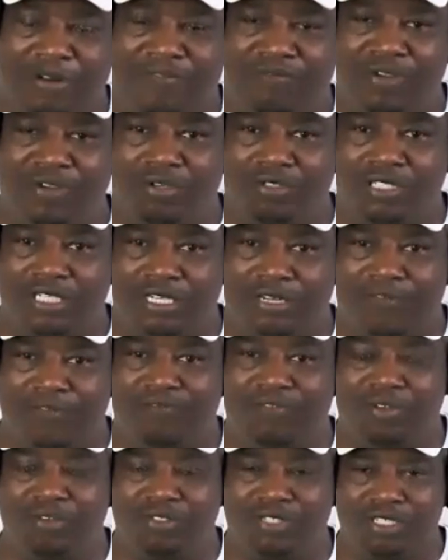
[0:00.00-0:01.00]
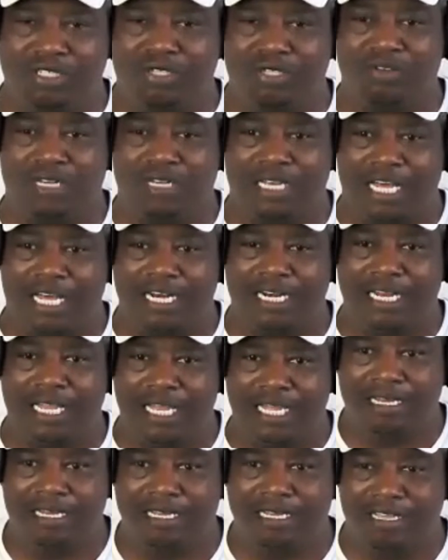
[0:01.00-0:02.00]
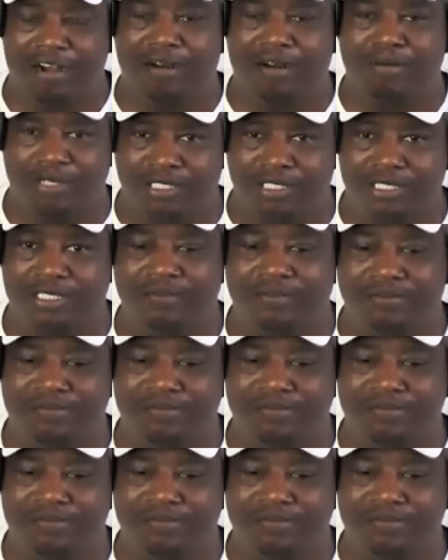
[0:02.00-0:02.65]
filter through a lot of that garbage.